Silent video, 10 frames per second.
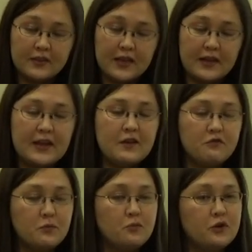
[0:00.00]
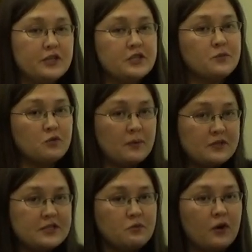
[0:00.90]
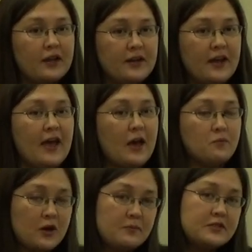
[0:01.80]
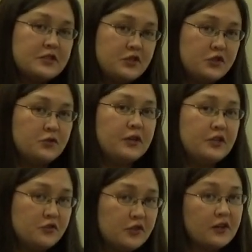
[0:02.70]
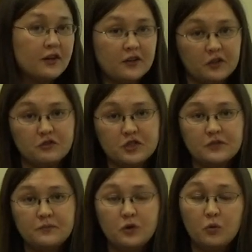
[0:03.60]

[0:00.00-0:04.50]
Then if we put premise 1 and premise 2 into the conclusion,